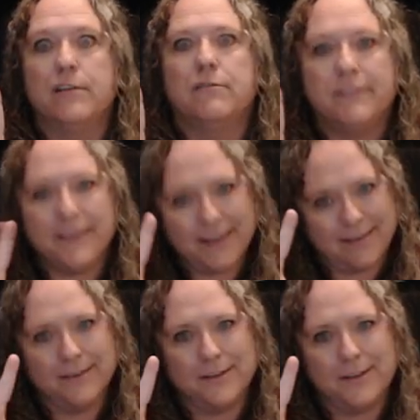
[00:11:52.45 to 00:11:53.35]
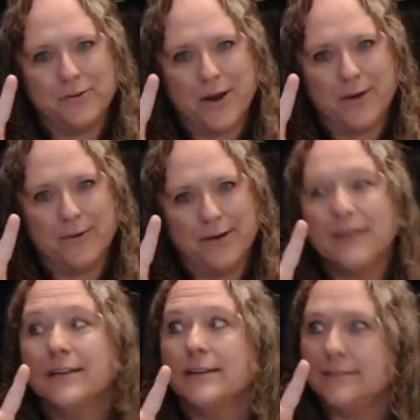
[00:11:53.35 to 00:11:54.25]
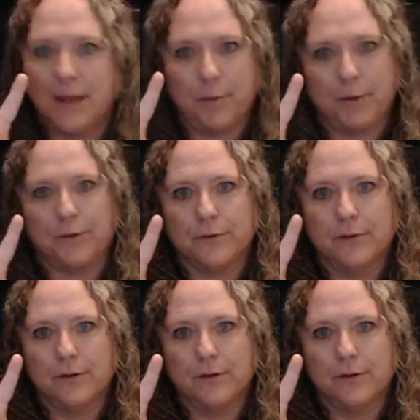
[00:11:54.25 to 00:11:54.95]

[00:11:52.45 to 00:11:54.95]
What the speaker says: V, you know. W.